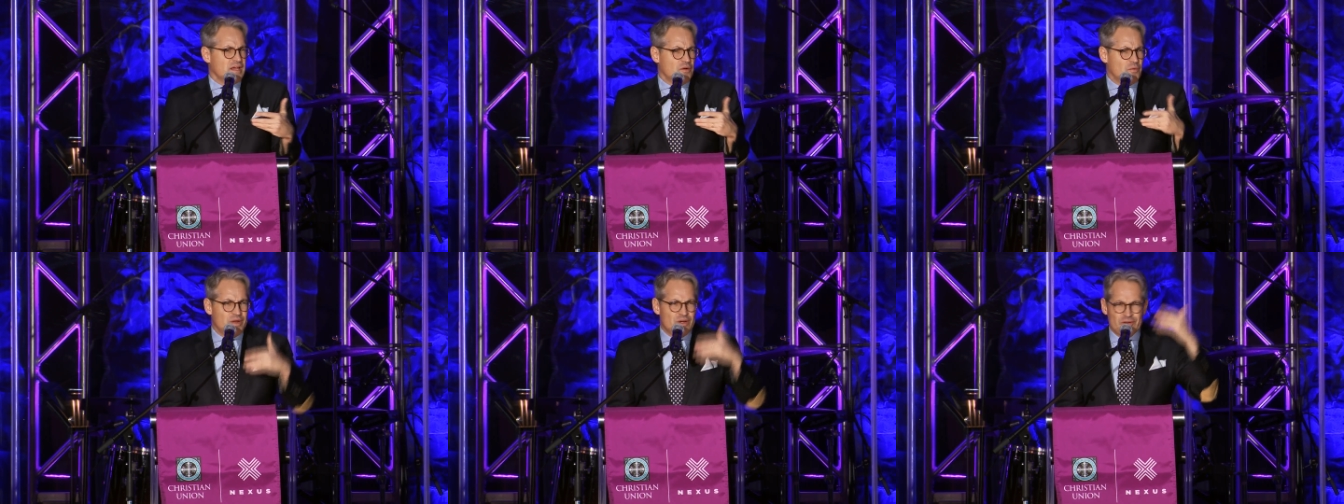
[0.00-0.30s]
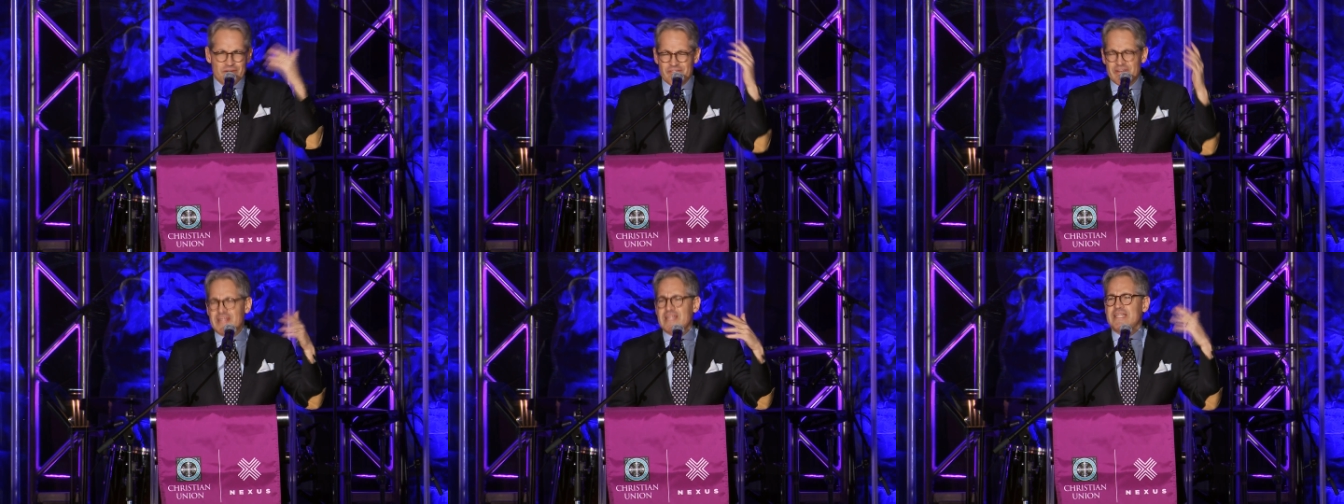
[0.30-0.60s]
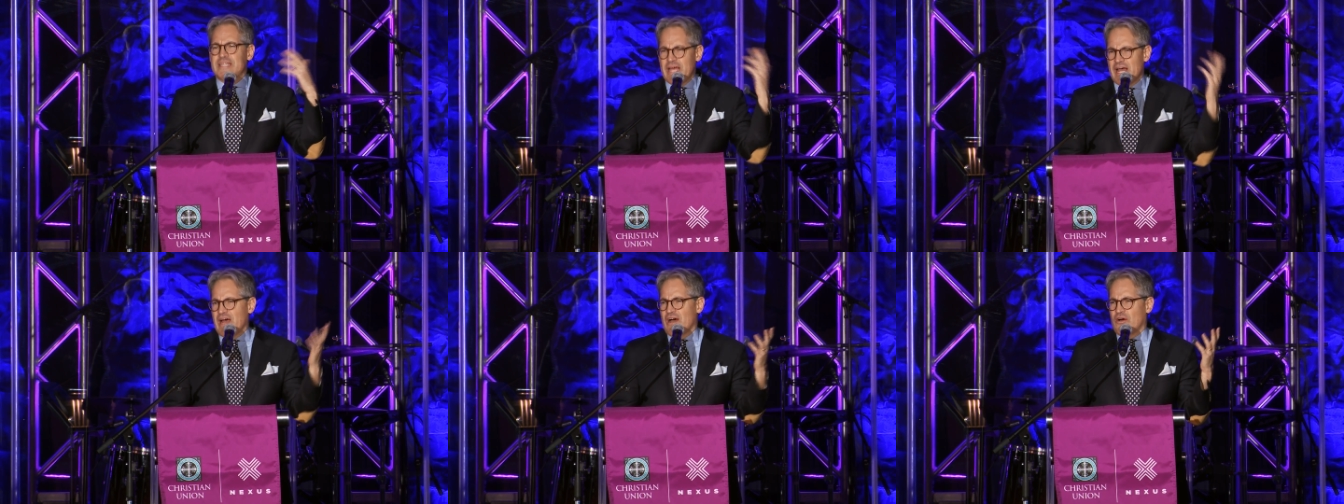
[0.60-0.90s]
We don't have any
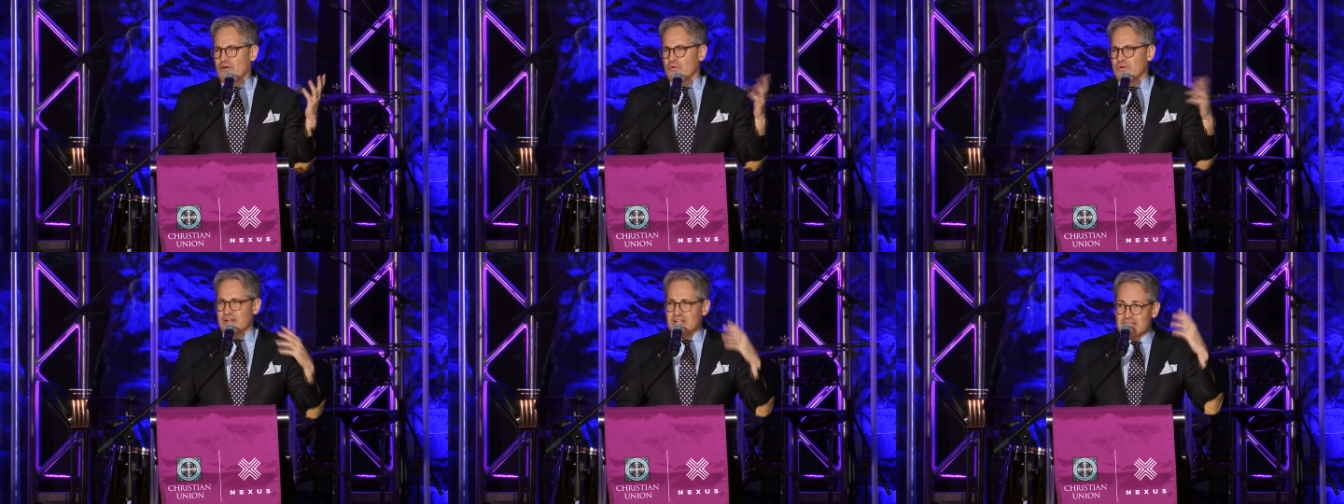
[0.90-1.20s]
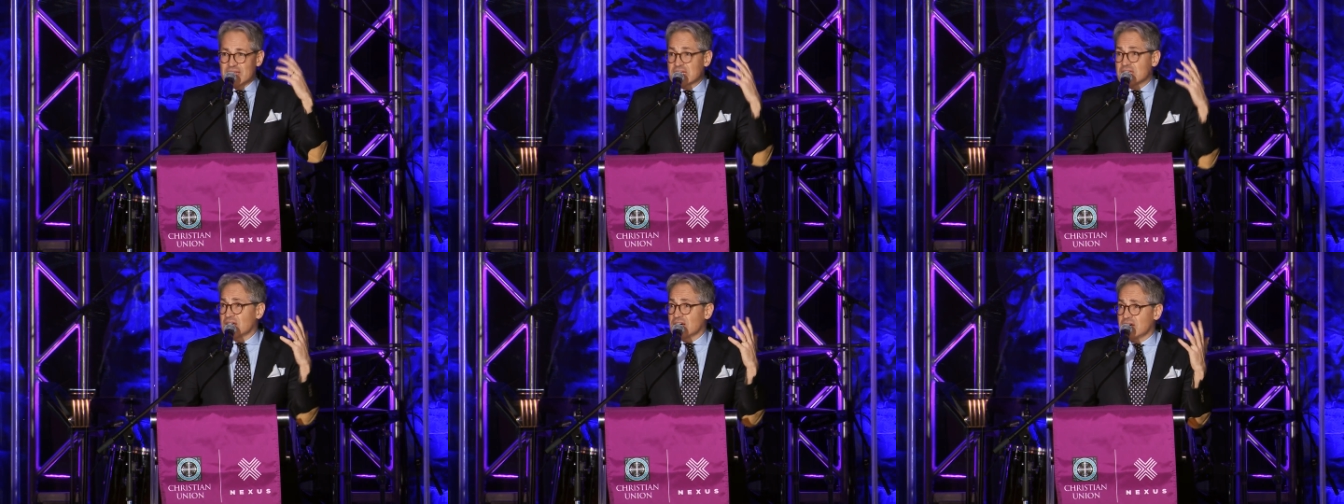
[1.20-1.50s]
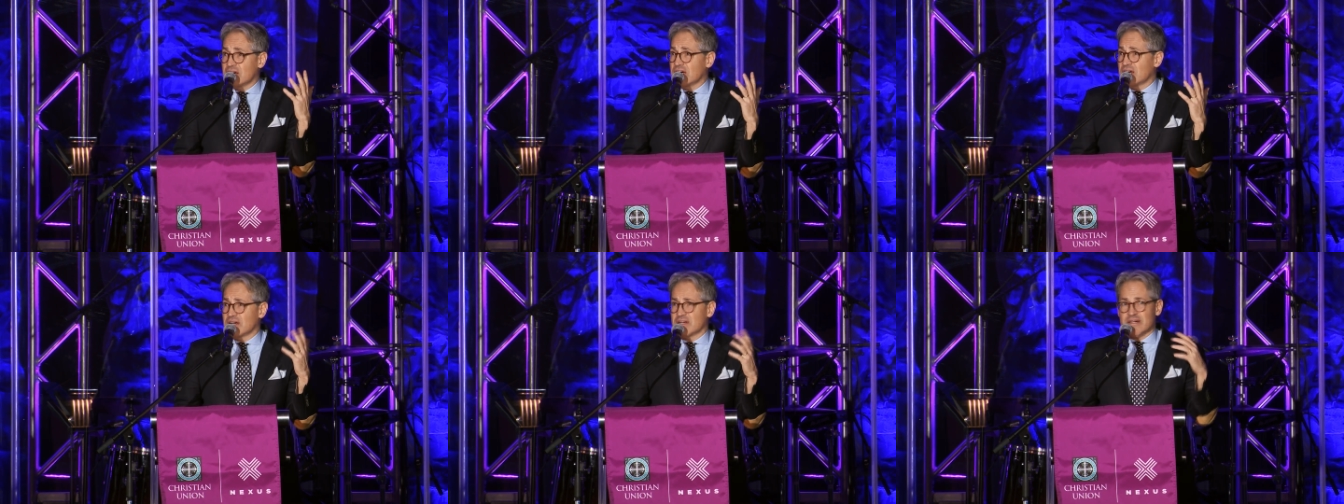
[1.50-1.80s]
doubt. We're not like,
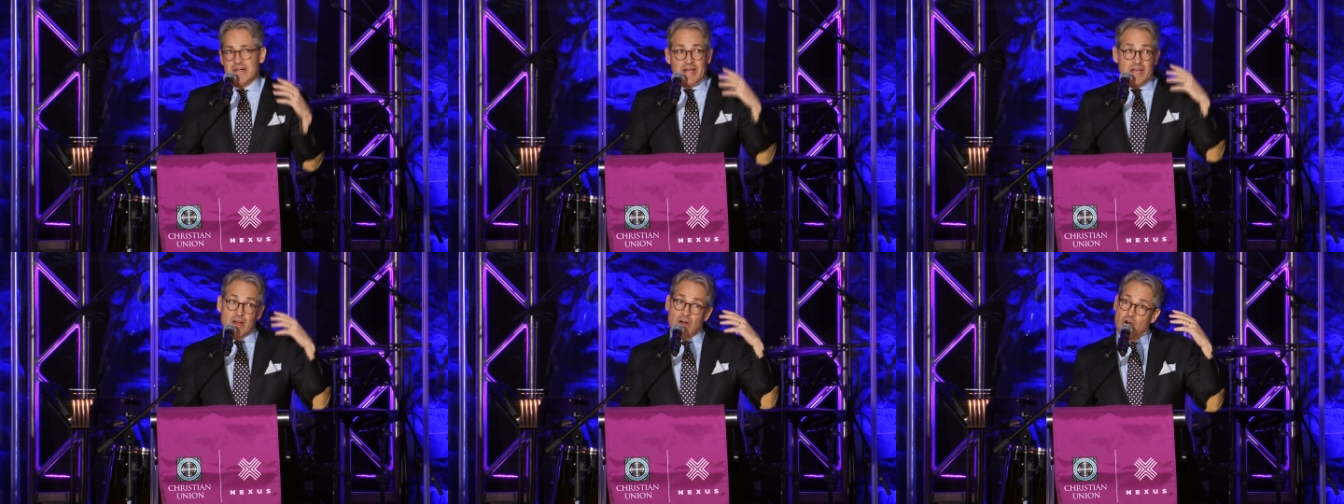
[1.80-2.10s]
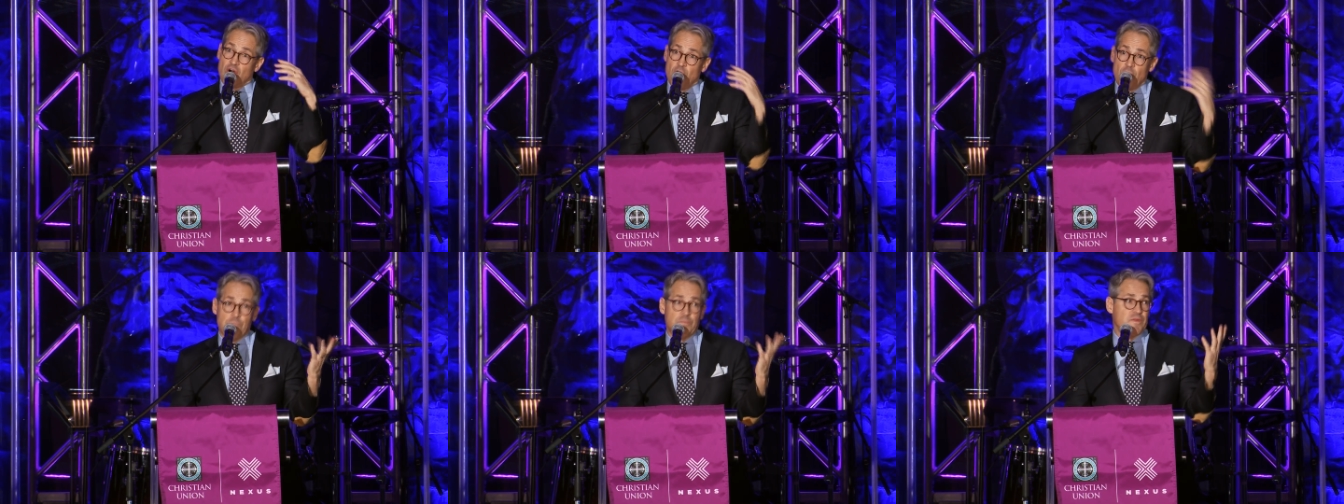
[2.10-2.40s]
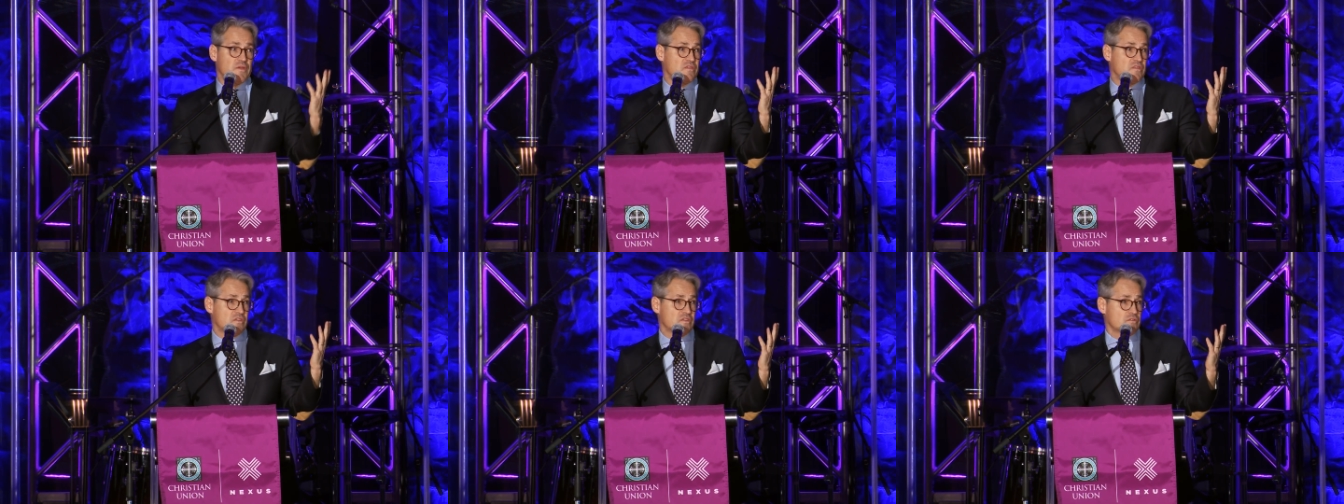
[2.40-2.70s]
ah, I hope
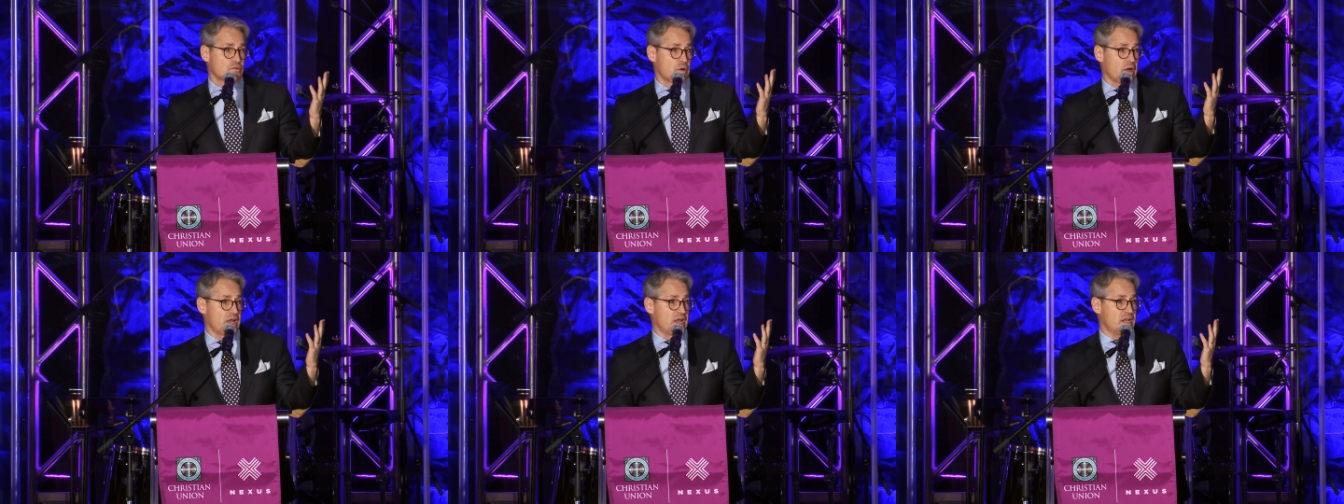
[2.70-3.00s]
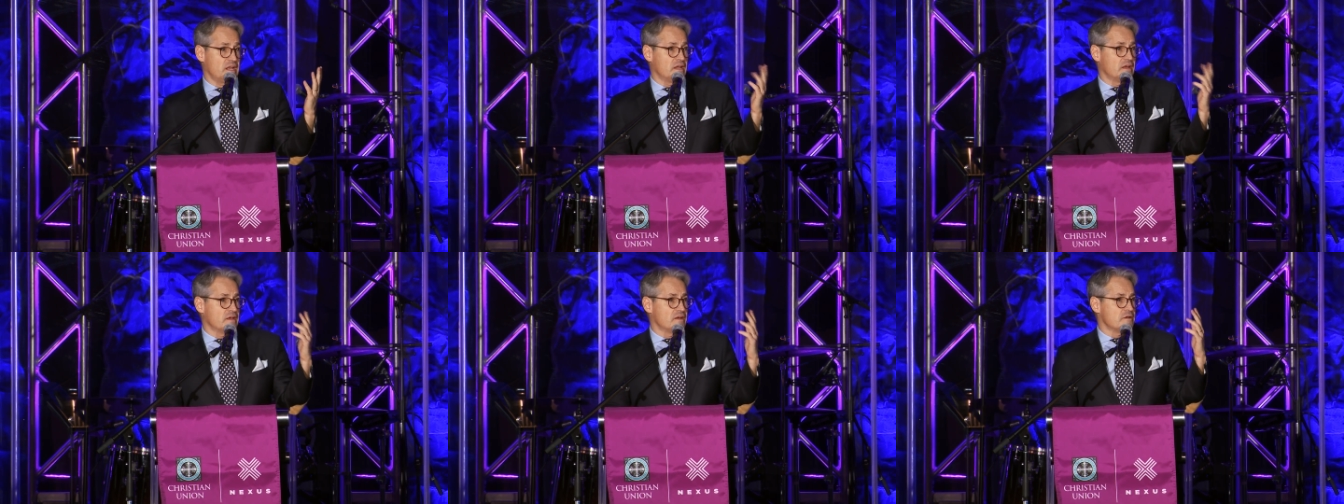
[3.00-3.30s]
this is right.